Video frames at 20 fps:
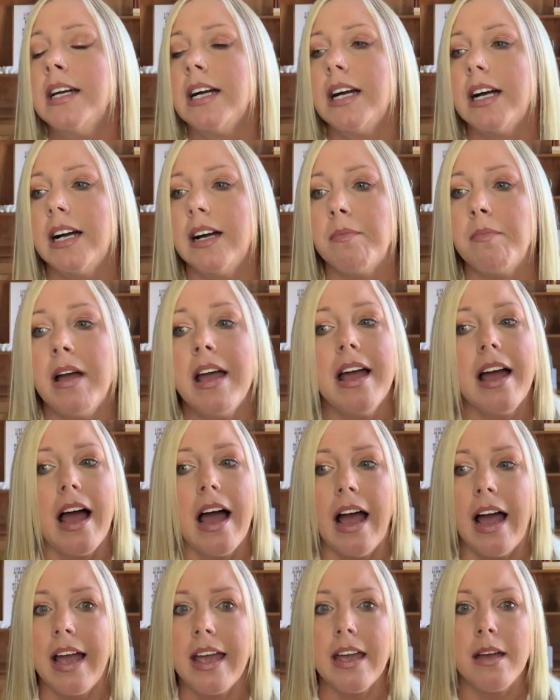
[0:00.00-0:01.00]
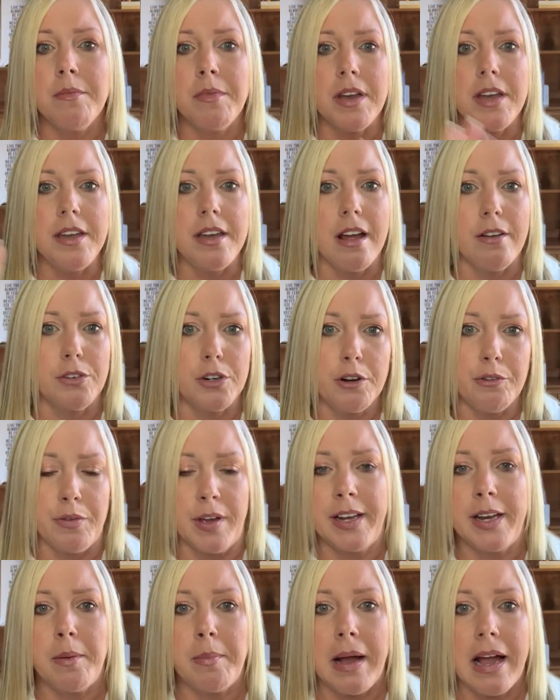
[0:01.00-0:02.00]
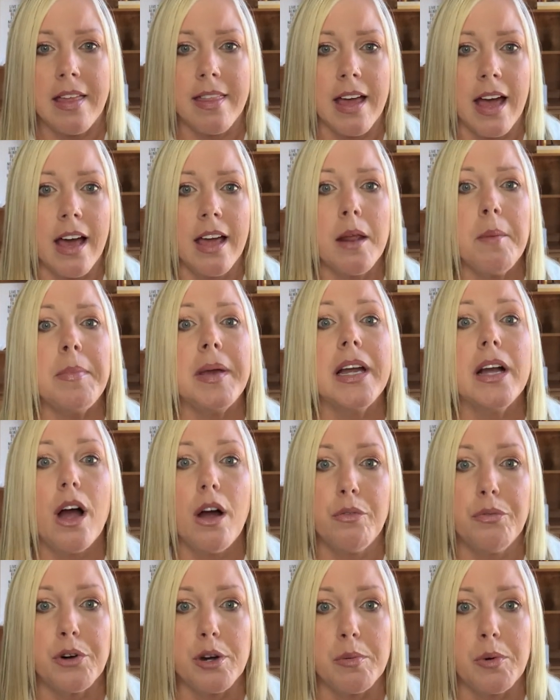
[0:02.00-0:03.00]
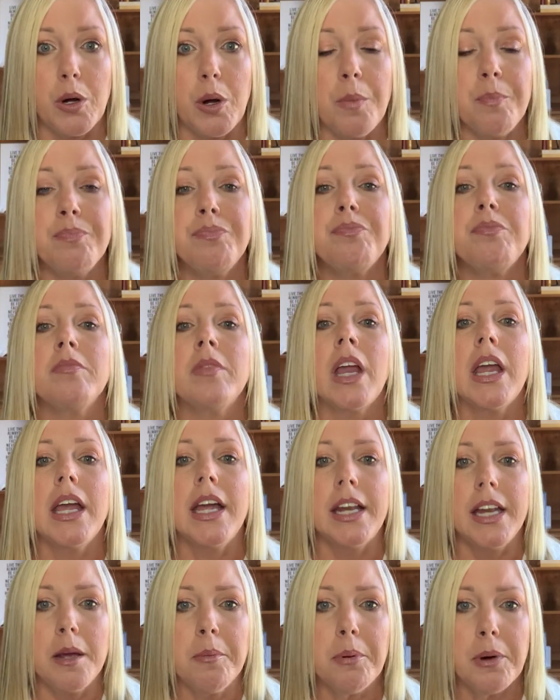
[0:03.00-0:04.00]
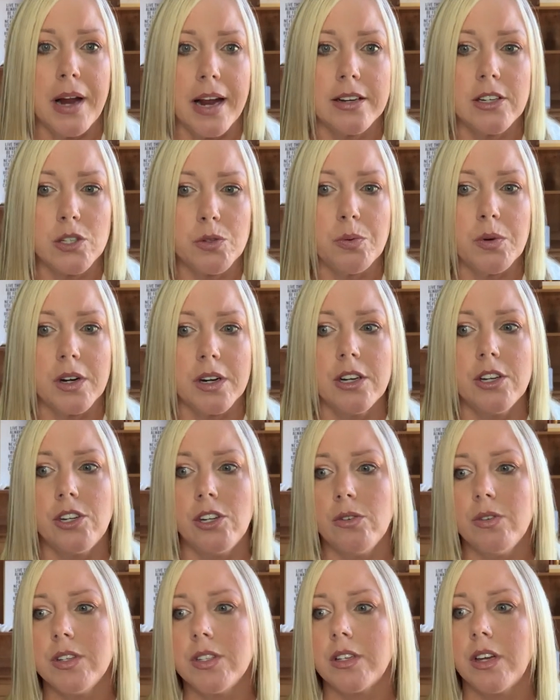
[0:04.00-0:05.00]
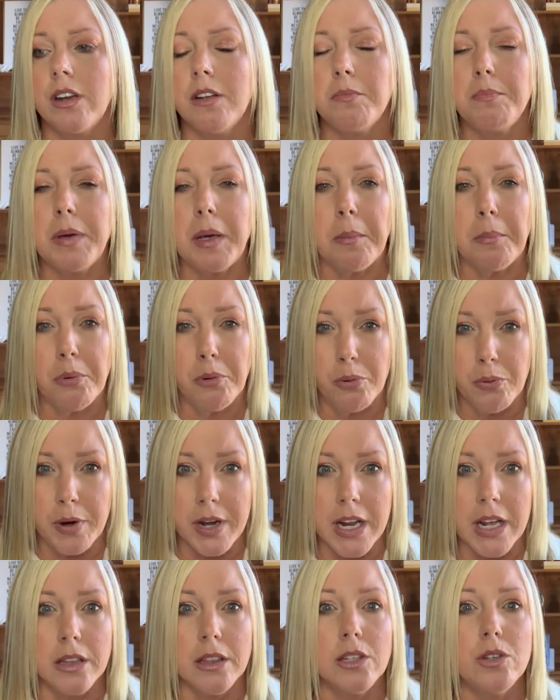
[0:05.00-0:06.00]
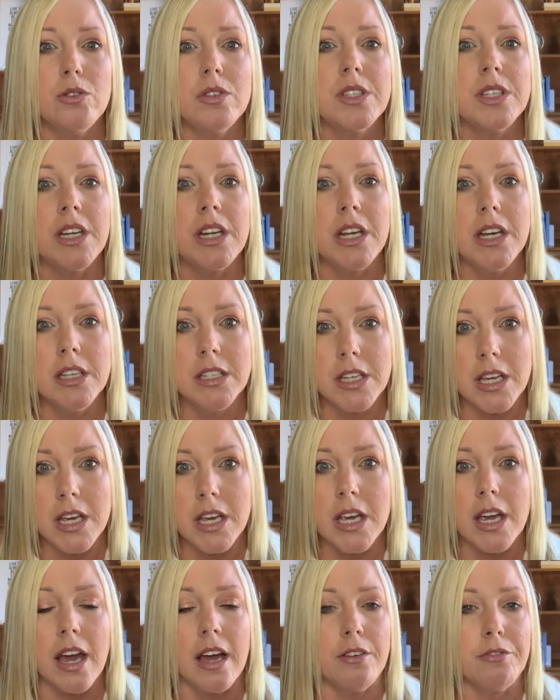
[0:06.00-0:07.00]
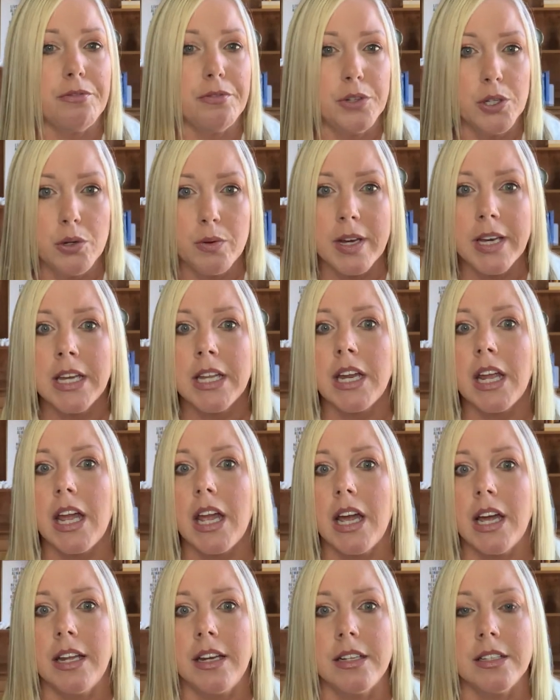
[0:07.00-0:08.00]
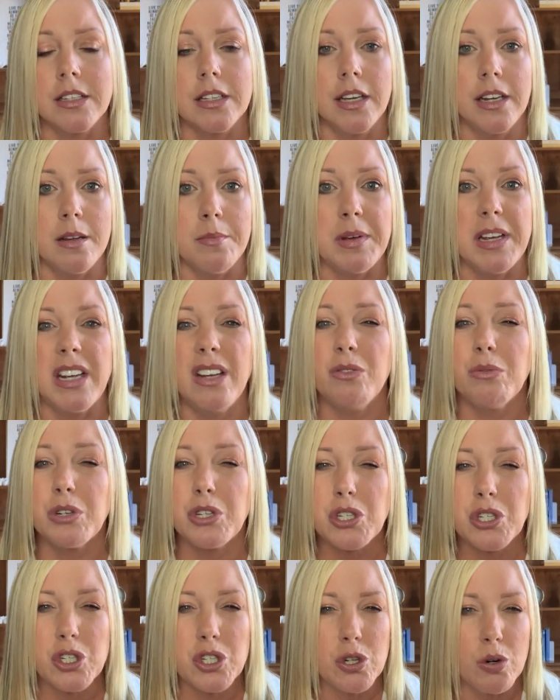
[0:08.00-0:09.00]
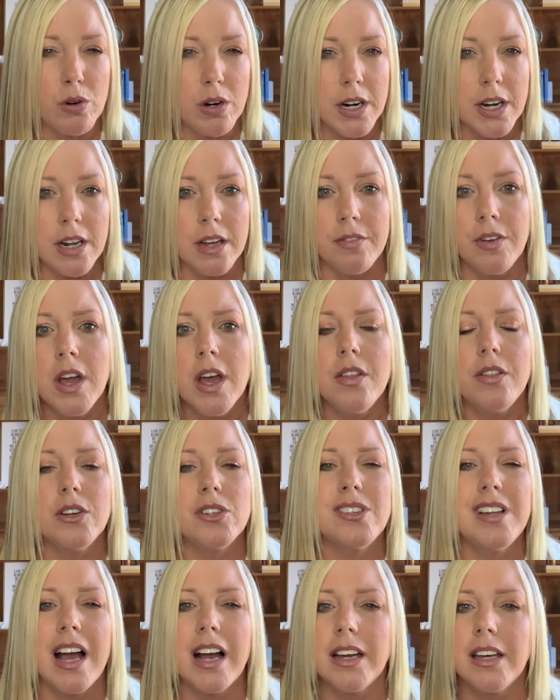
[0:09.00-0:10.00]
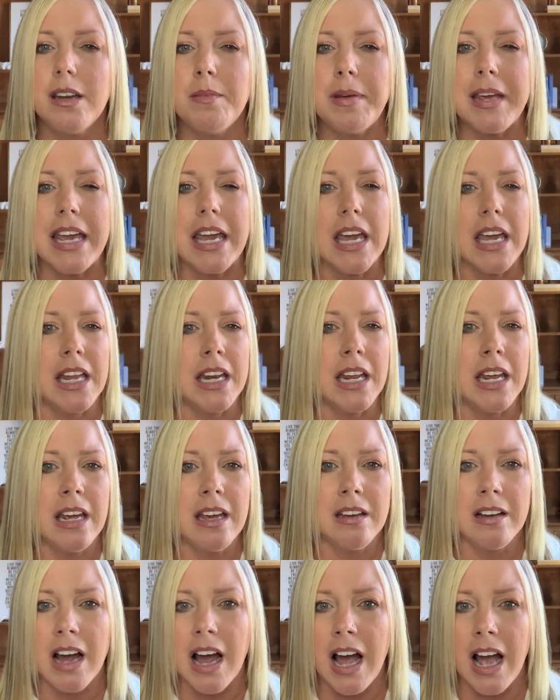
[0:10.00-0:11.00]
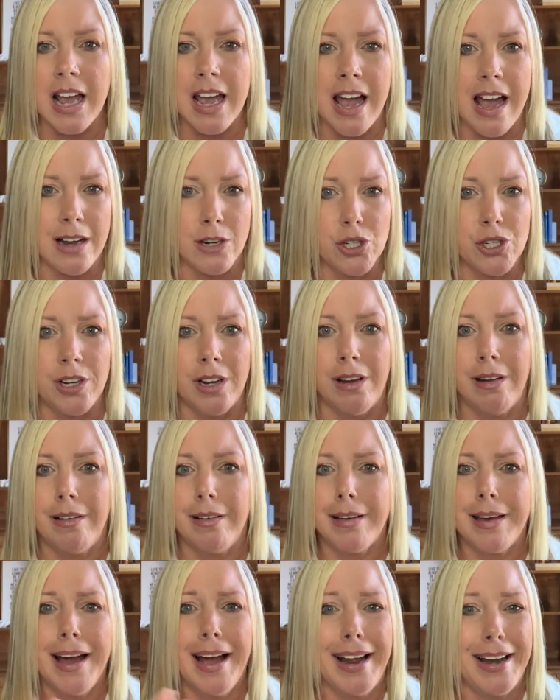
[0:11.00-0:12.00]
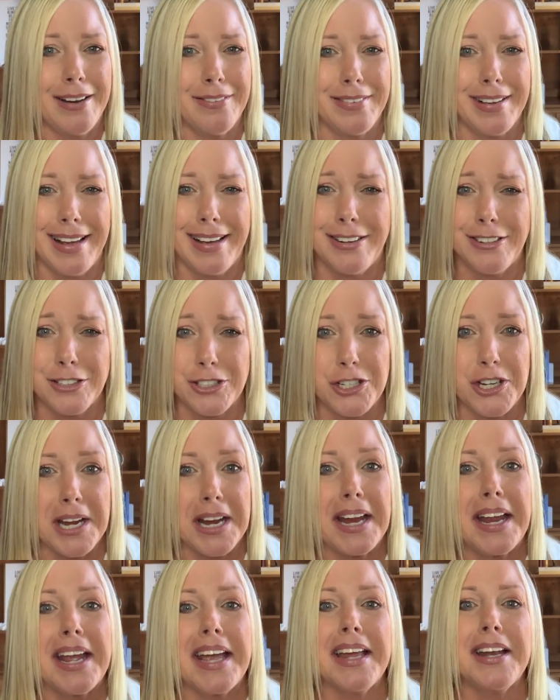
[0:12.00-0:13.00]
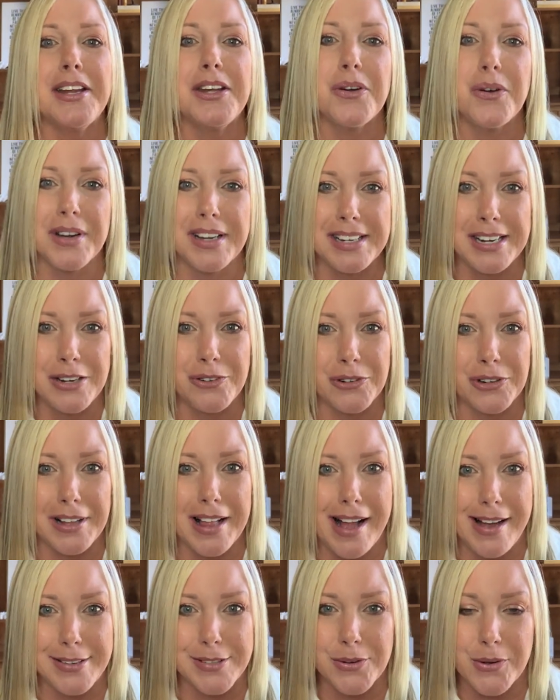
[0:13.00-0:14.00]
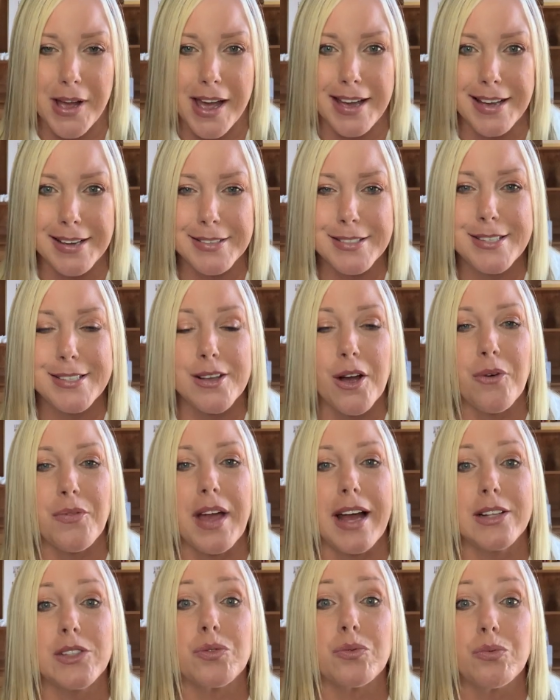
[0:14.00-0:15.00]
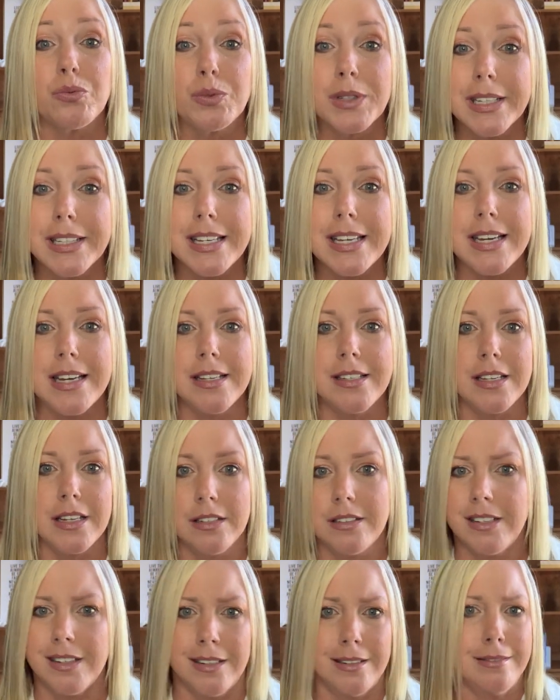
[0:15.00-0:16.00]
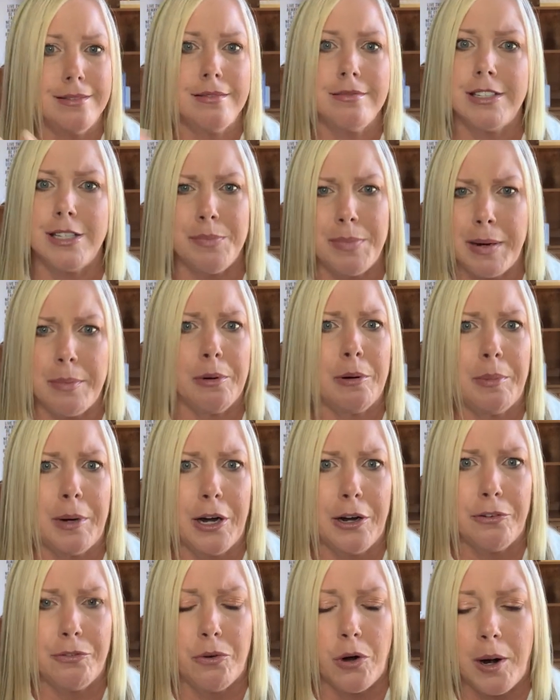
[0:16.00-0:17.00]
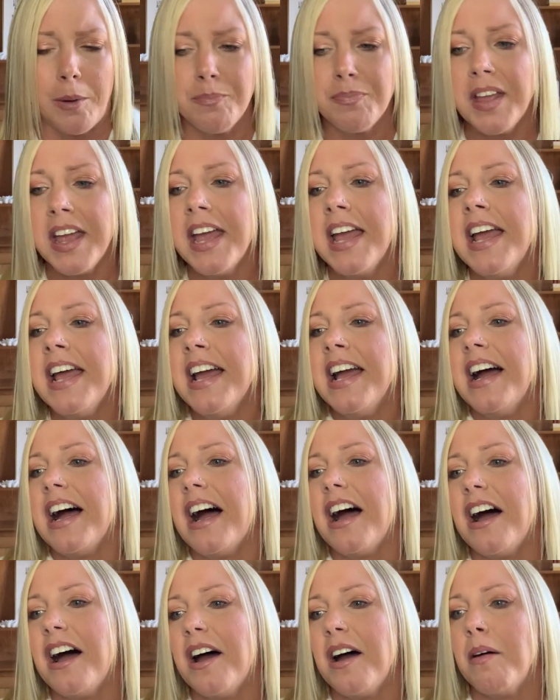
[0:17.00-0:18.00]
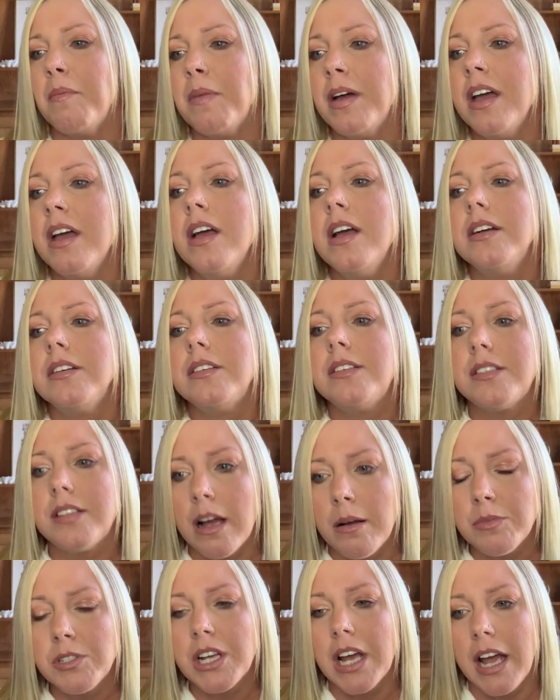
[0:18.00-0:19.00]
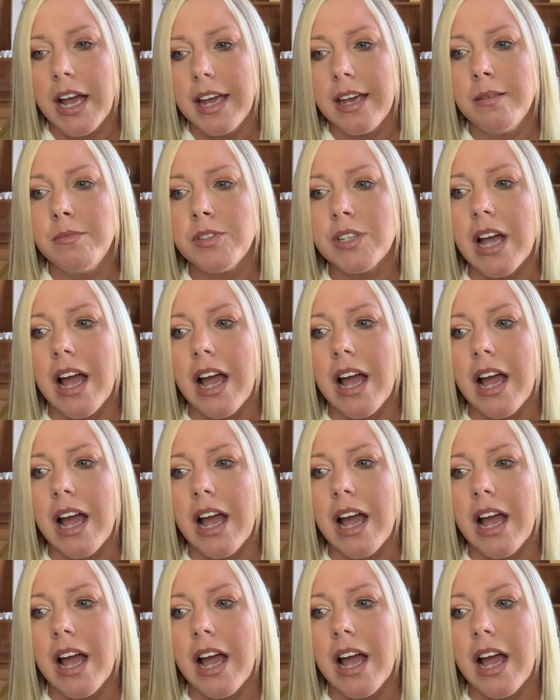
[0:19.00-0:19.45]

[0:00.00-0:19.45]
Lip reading: I am never offended by that. Be comfortable. Any practice we're going to do is going to be pretty loose and easy and fluid, and it's going to be restorative. There's not going to be any high action kind of energy in a yoga nidra class, okay? So that's really easy to be prepared for. Sometimes